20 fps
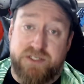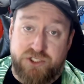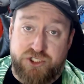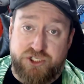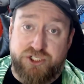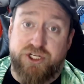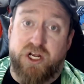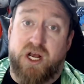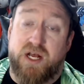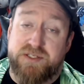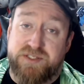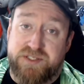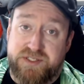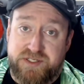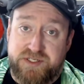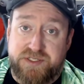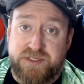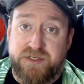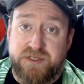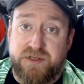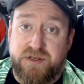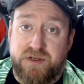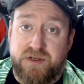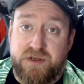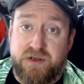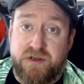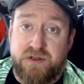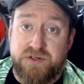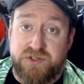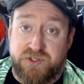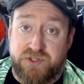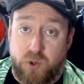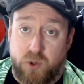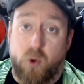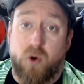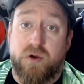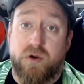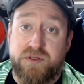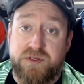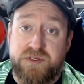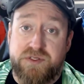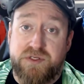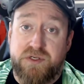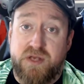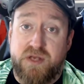just Zords.